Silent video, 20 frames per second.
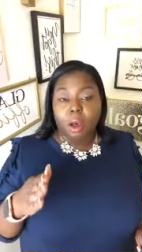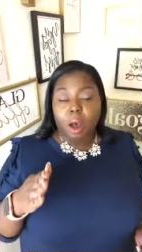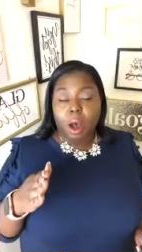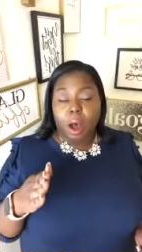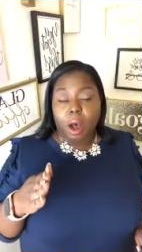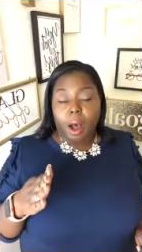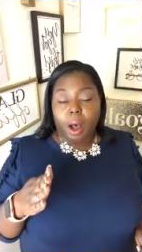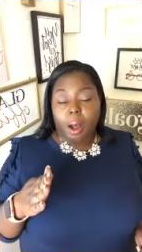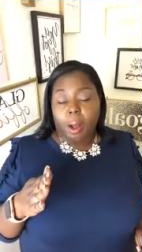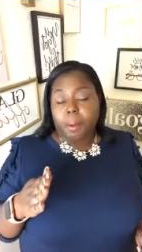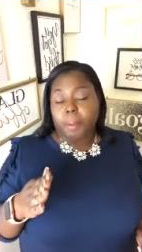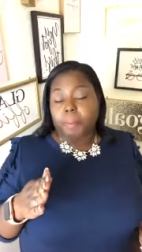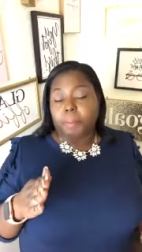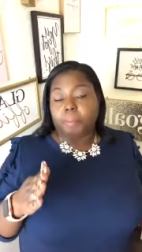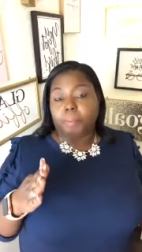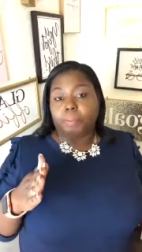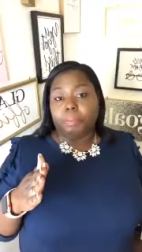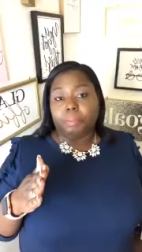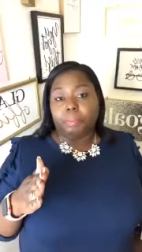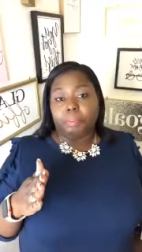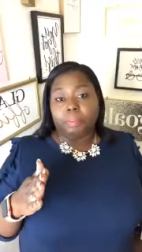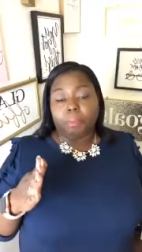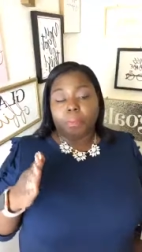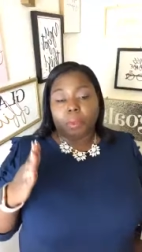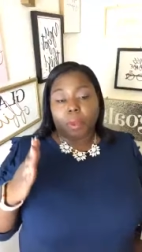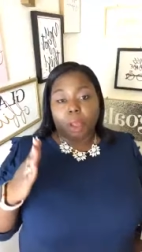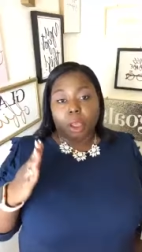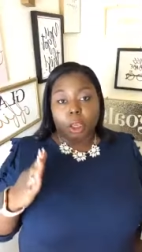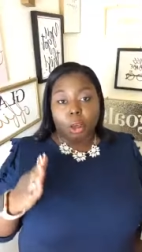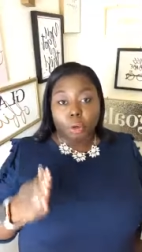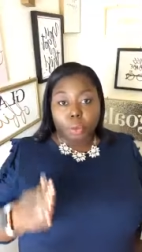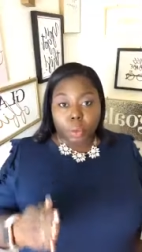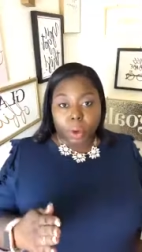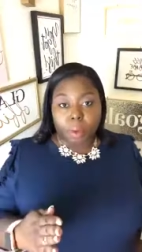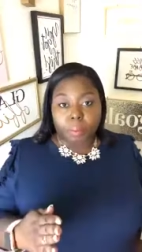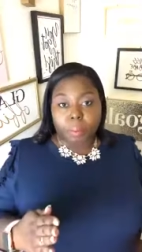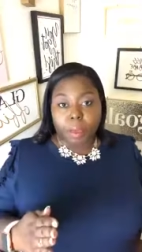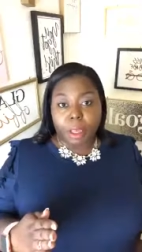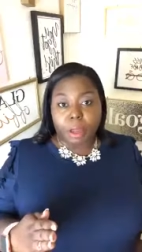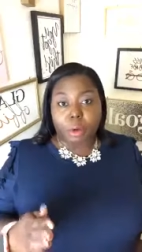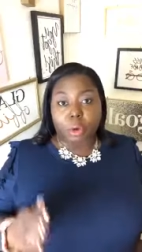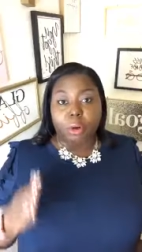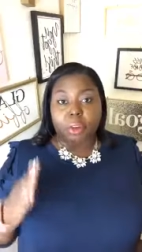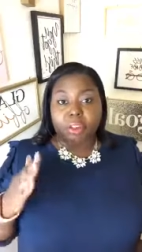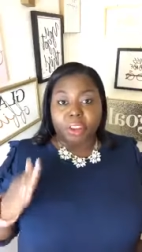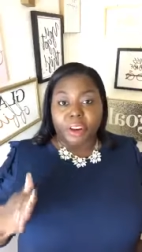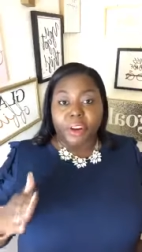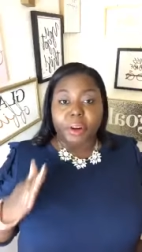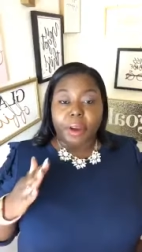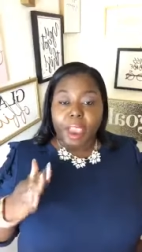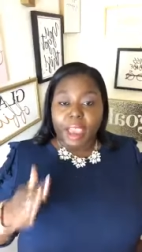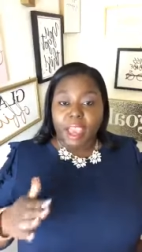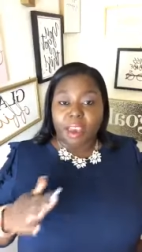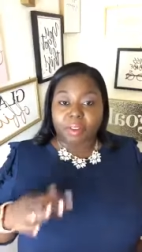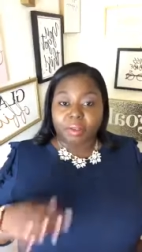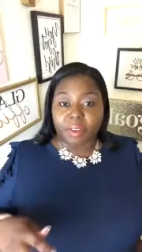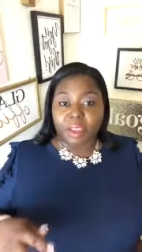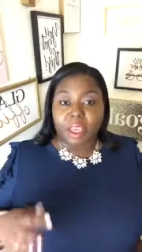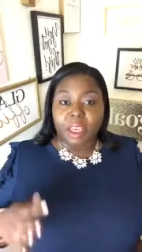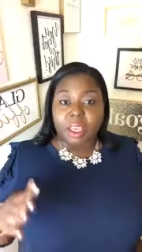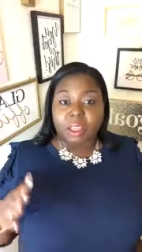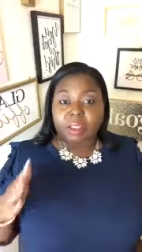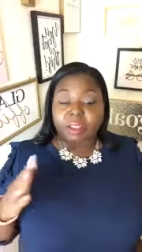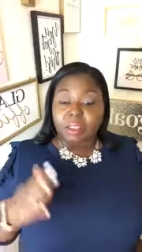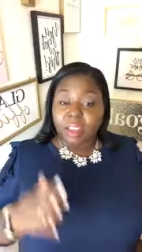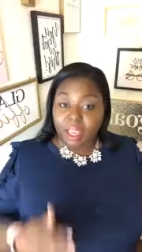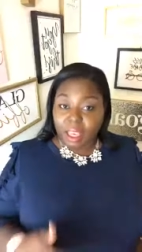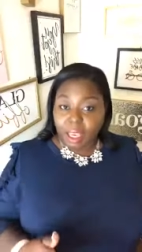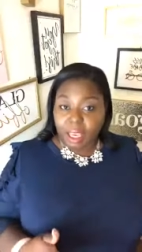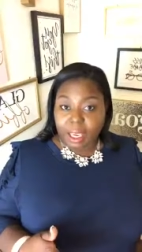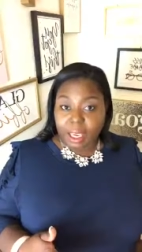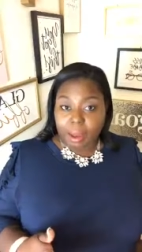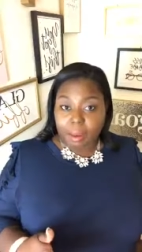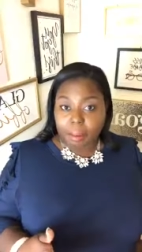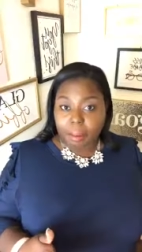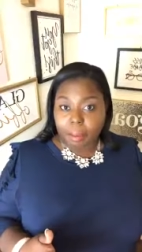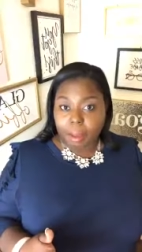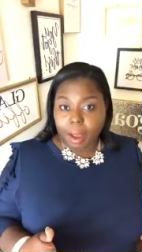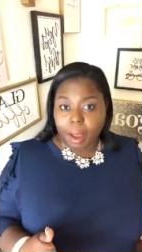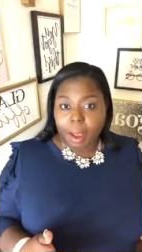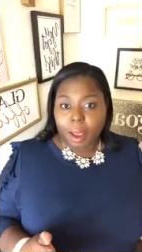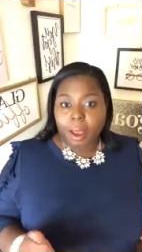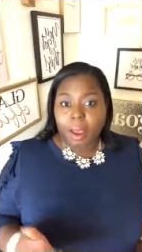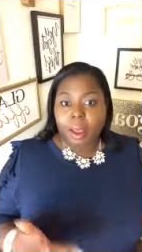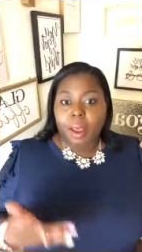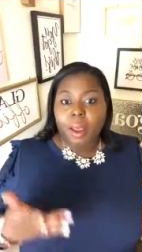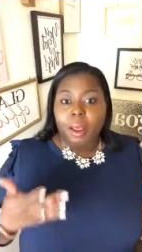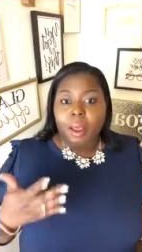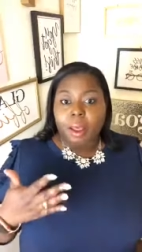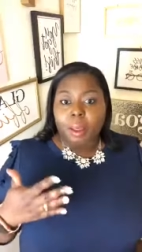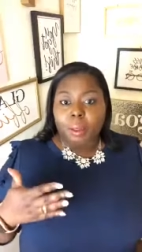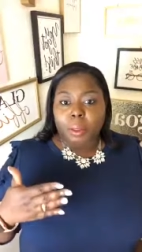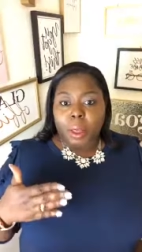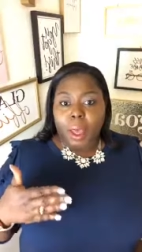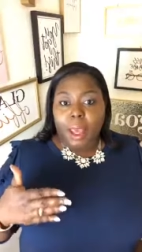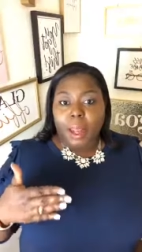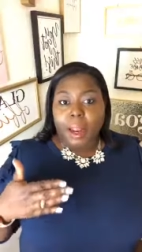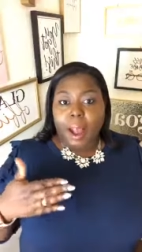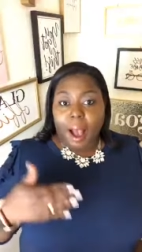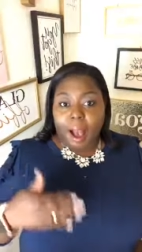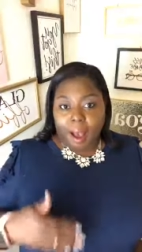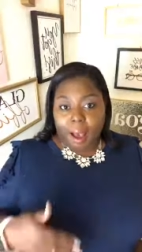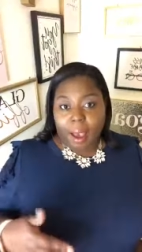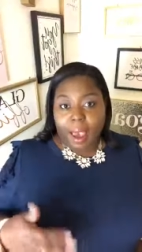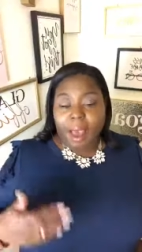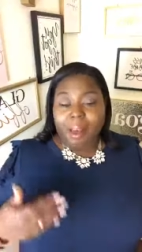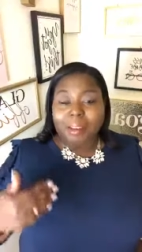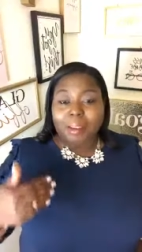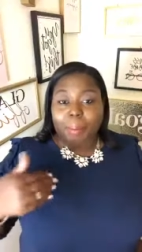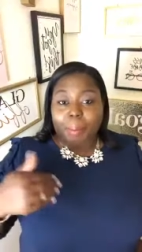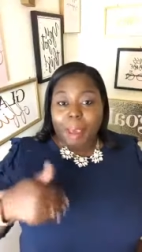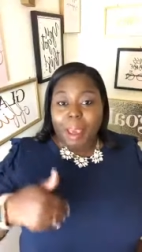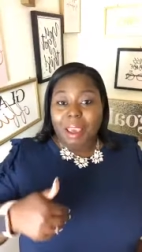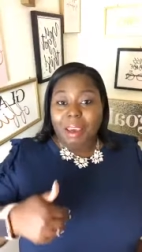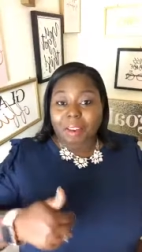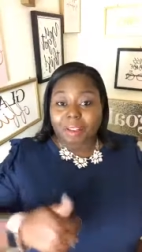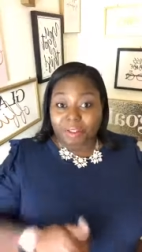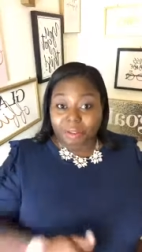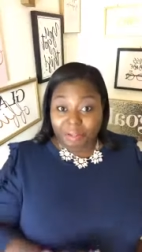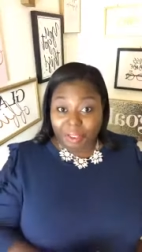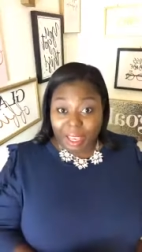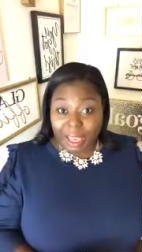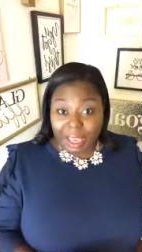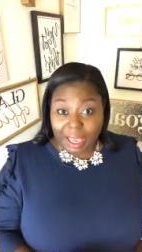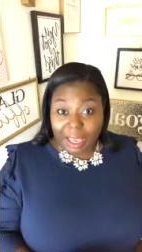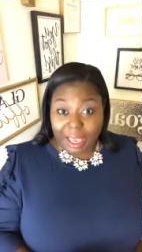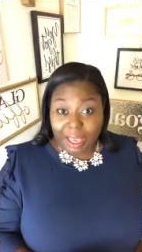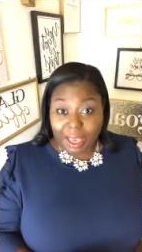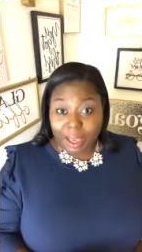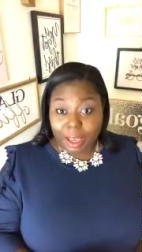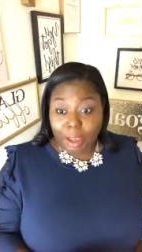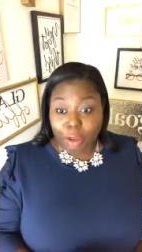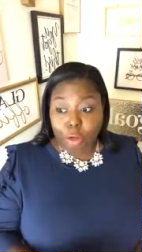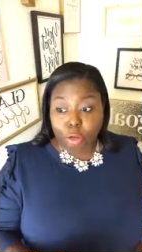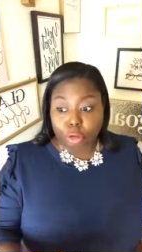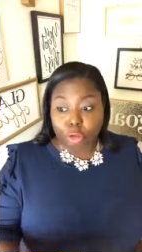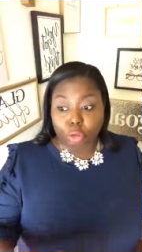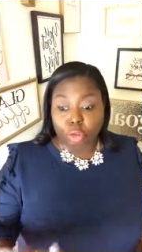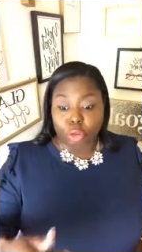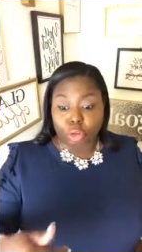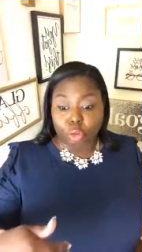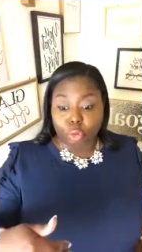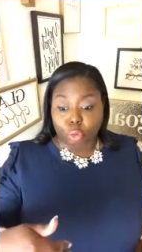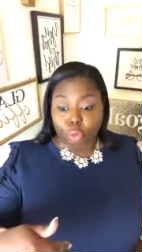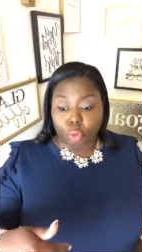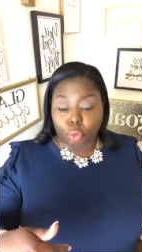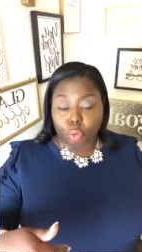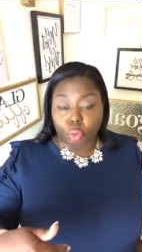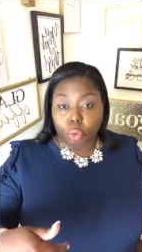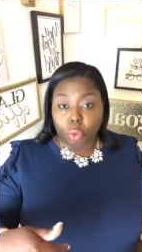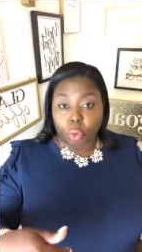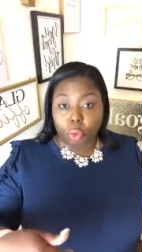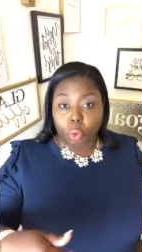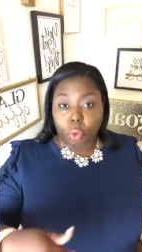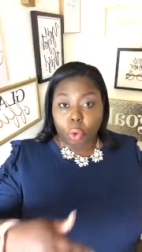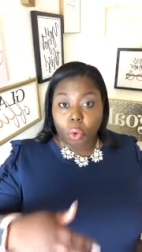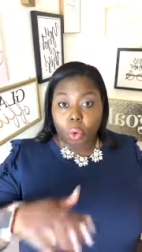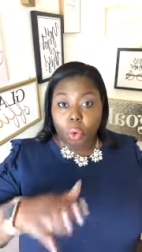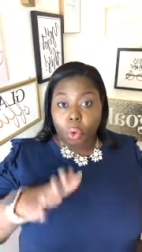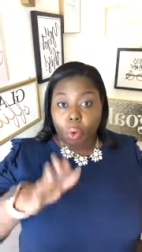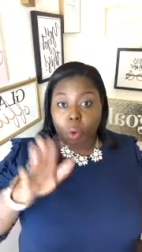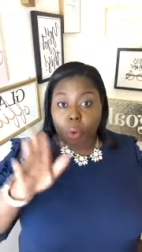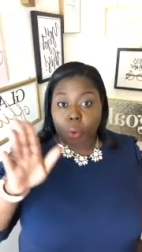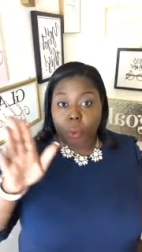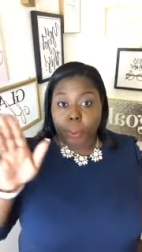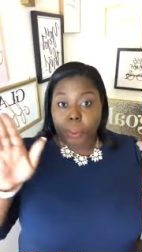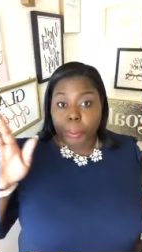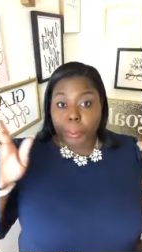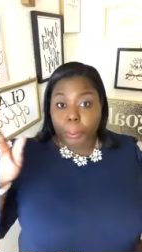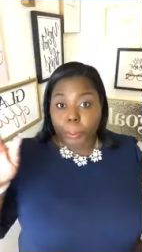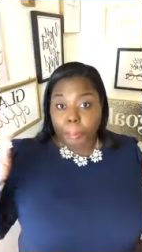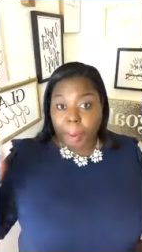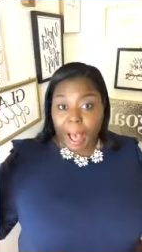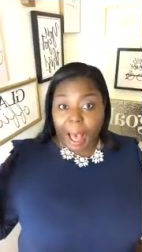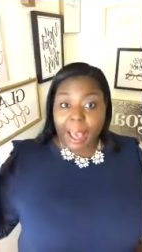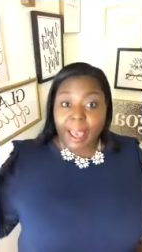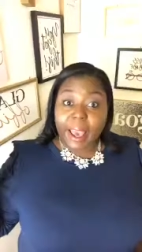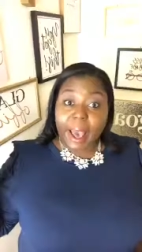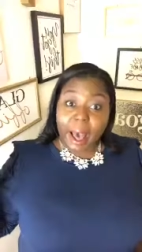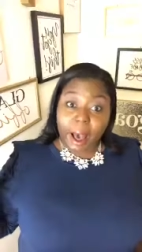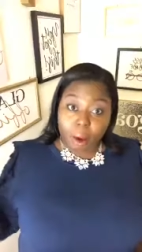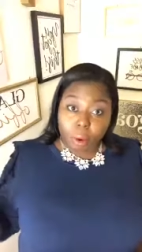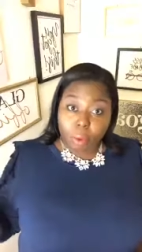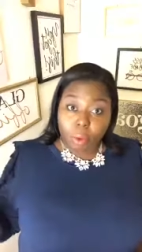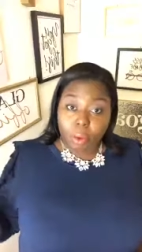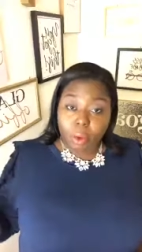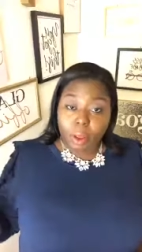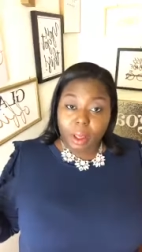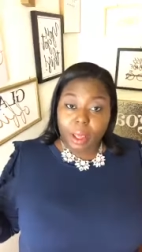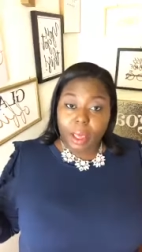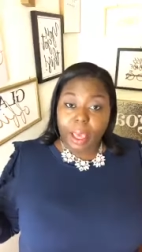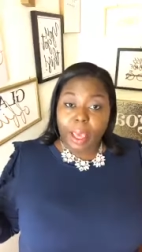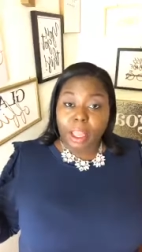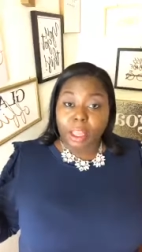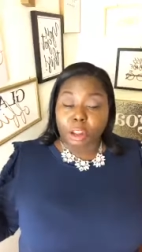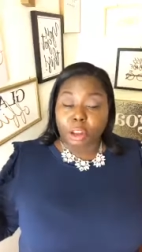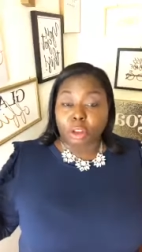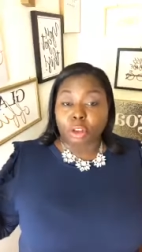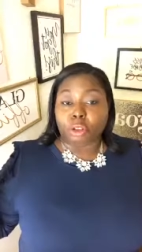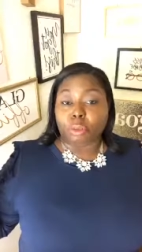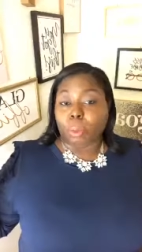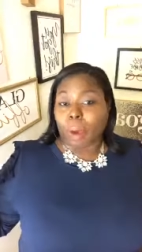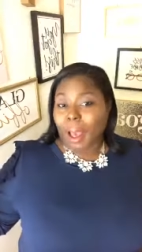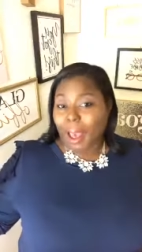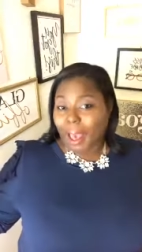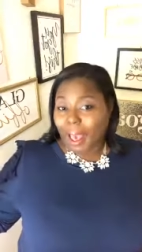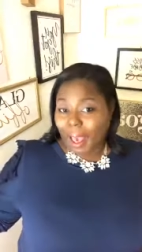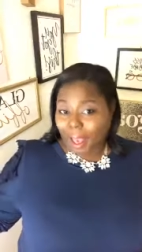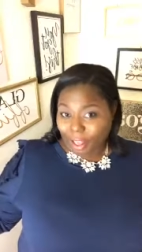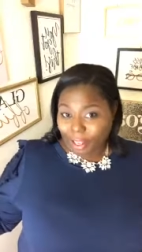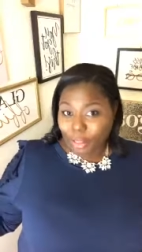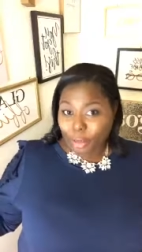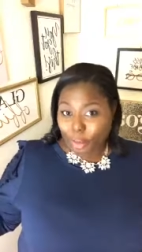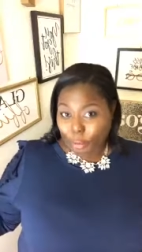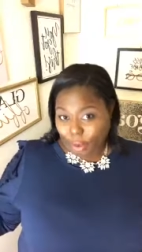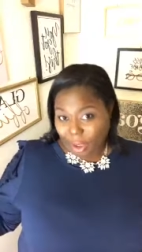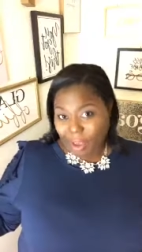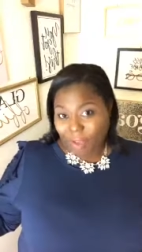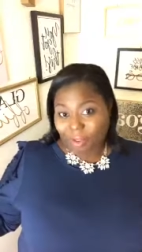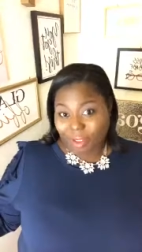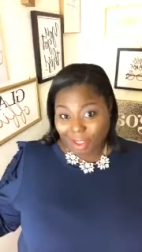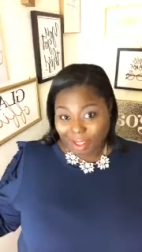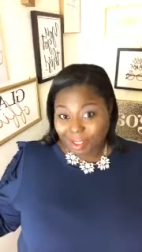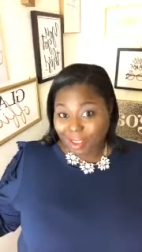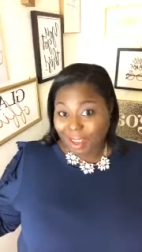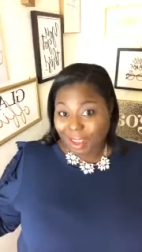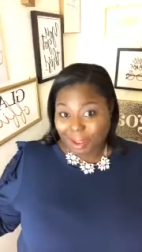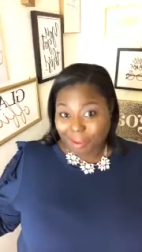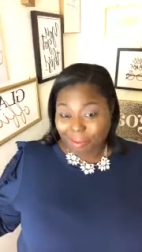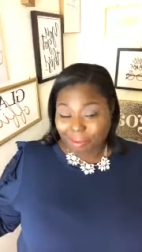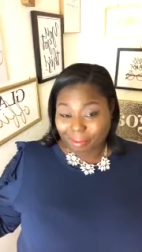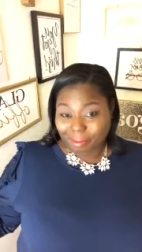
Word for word: um, equipment or their A V team, then I have to pay a fee to buy out and use my other A V team.